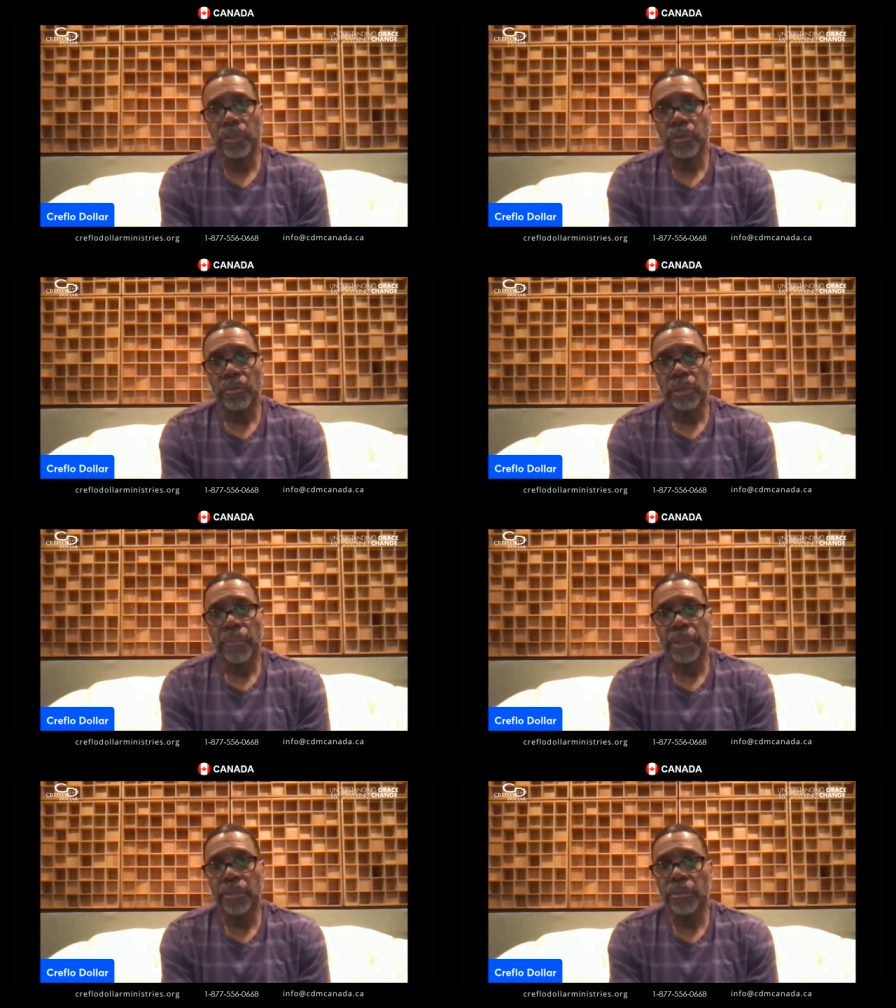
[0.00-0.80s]
you? I
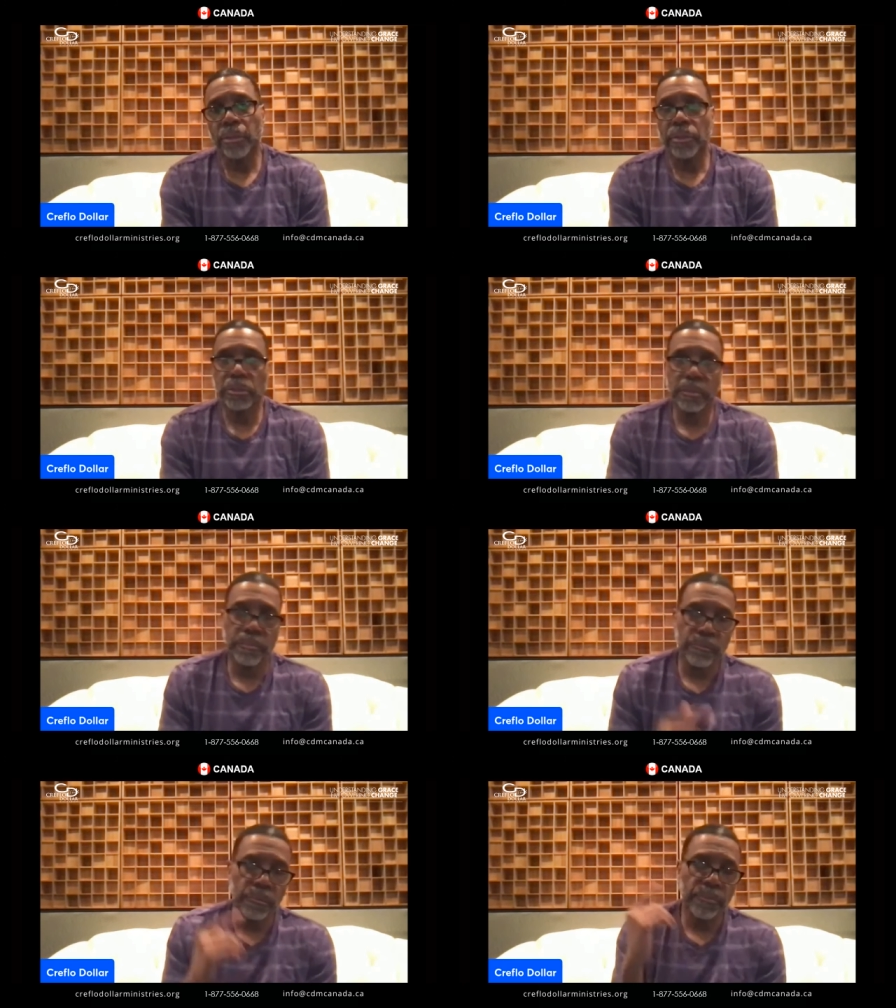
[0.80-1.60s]
mean, there's
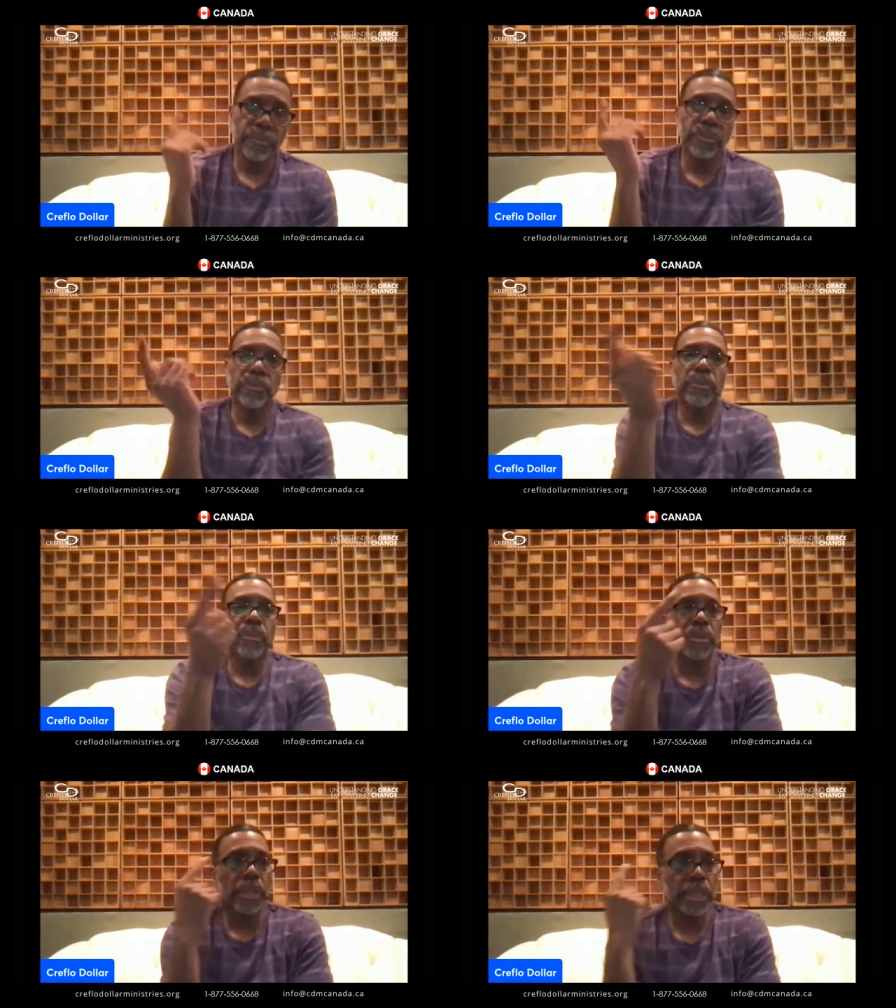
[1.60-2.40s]
some
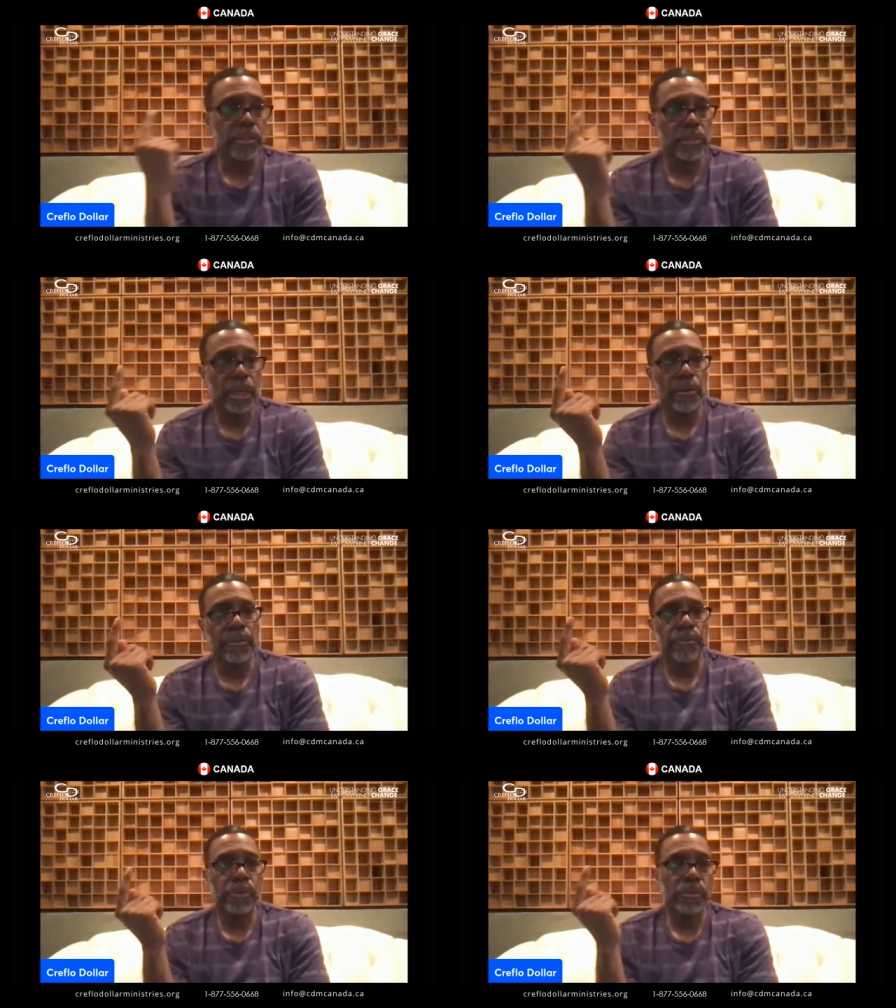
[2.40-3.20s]
things that are
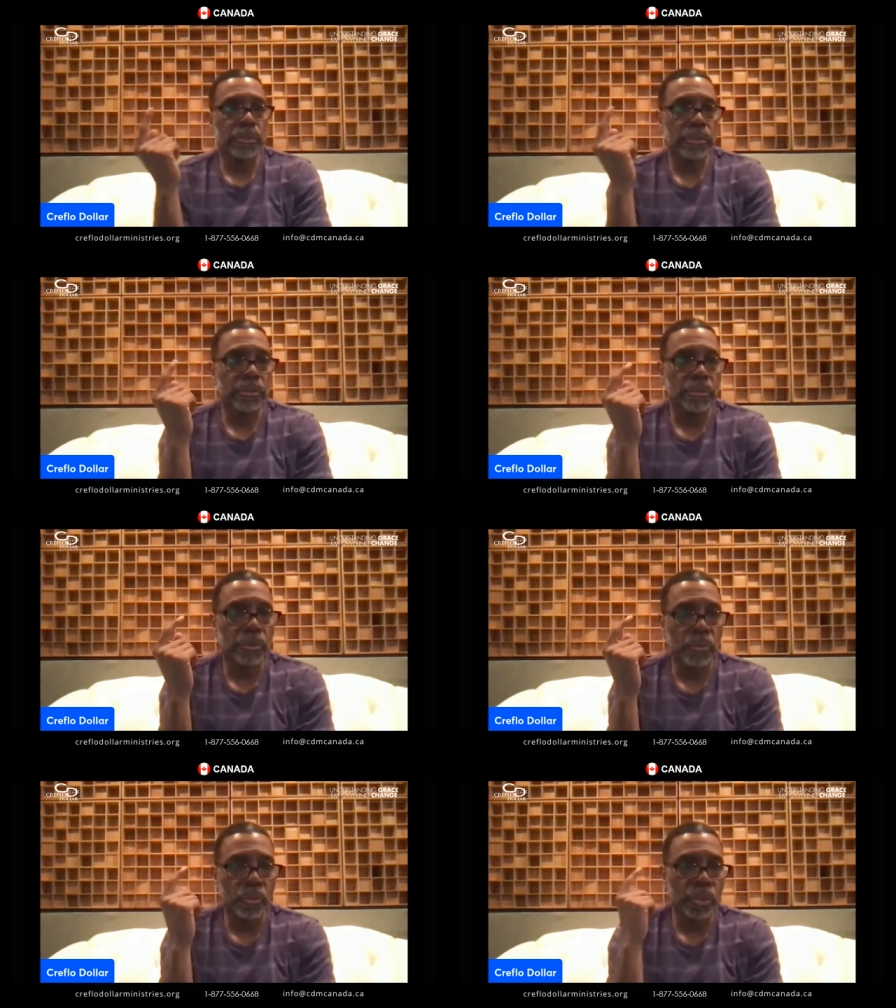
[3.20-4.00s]
influencing the,
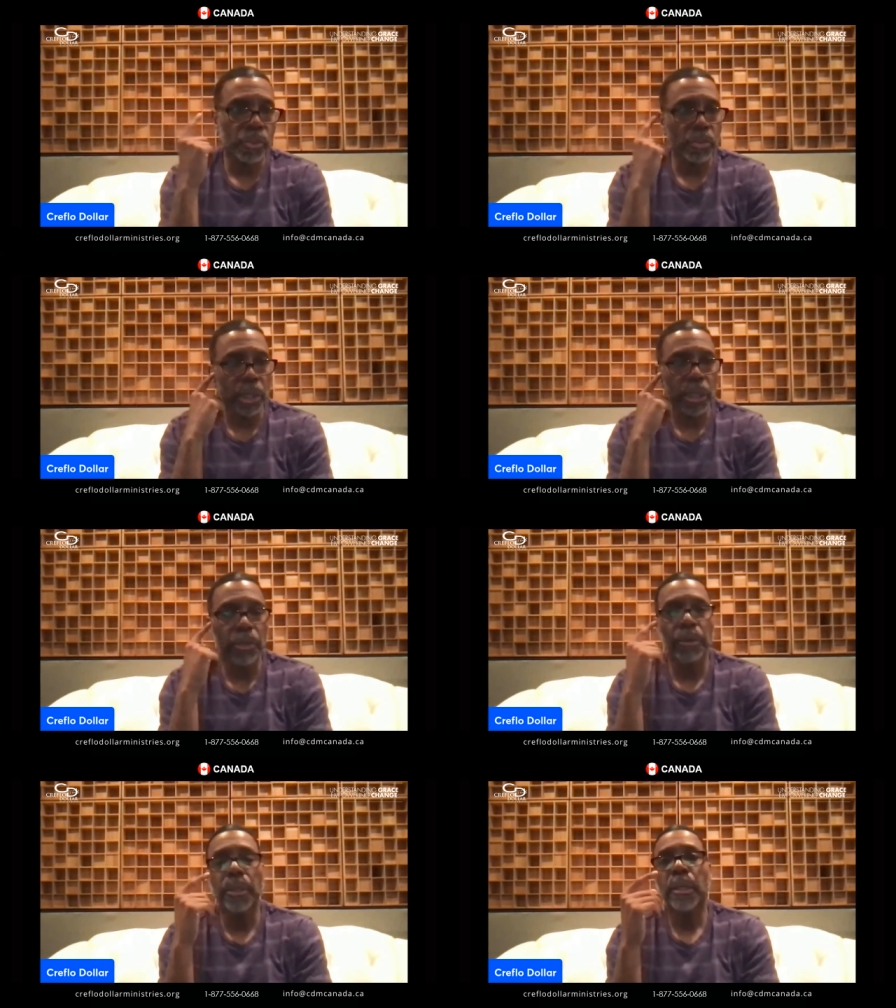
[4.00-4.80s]
what you
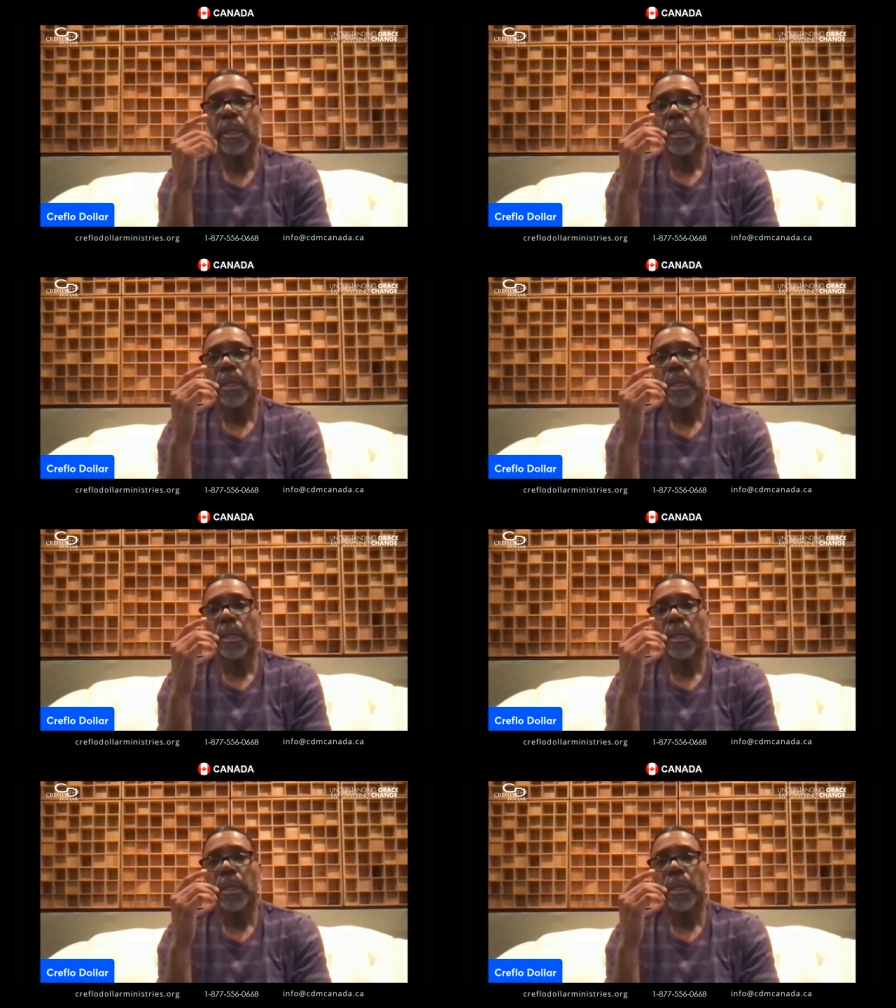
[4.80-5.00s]
hear and